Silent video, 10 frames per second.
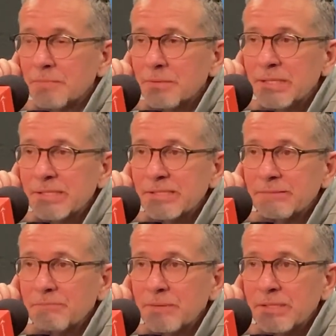
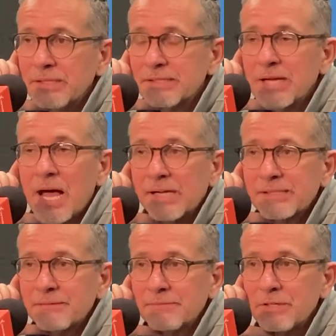These
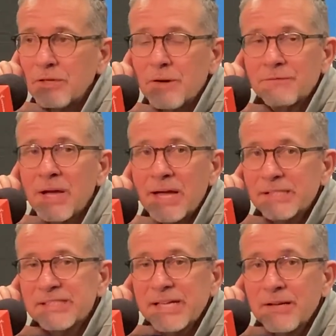guys, you know, I've got to
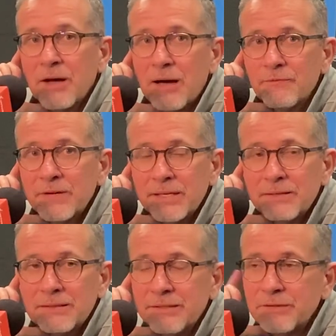stay
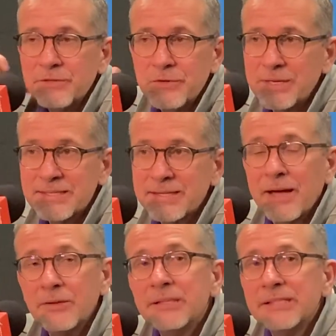confident, and you can
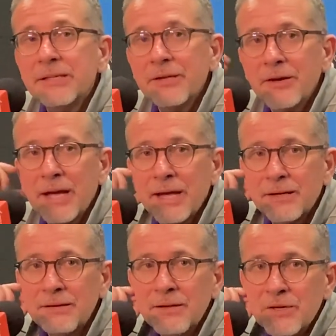tell it's in their
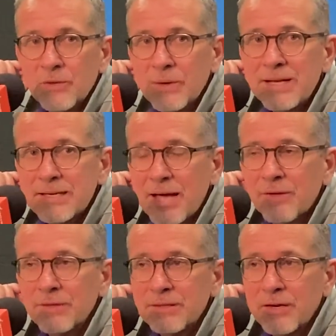head right
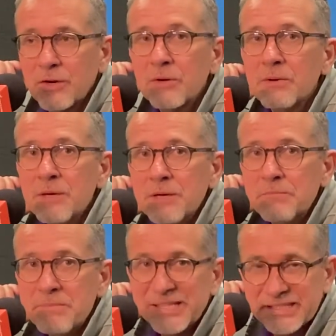now that they're
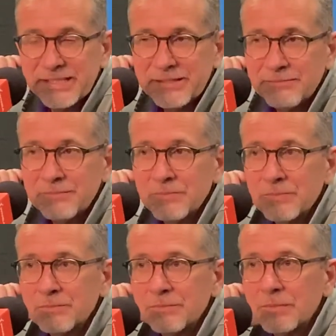missing
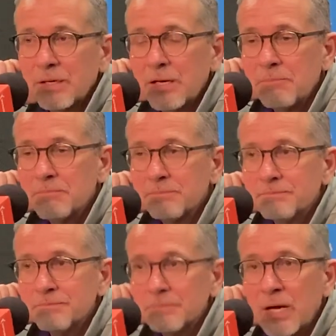
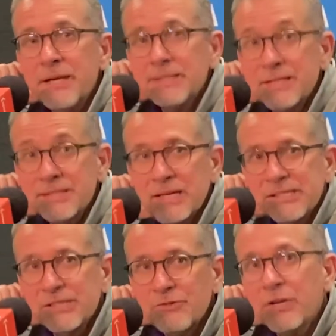
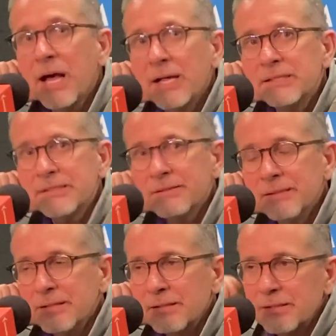uncontested shots.
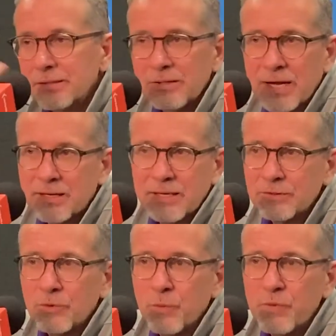You know, I
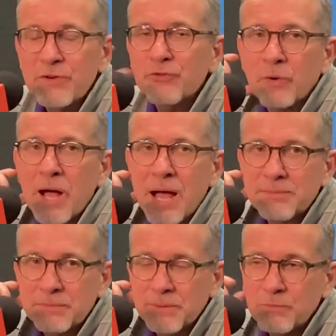don't know if we've
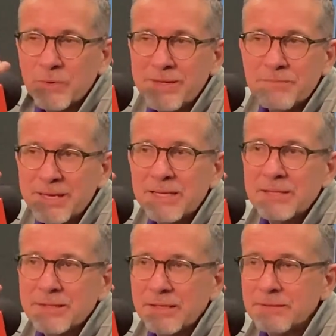dropped, but we've been
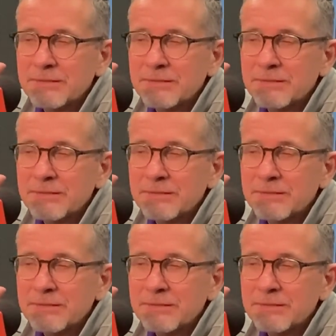in the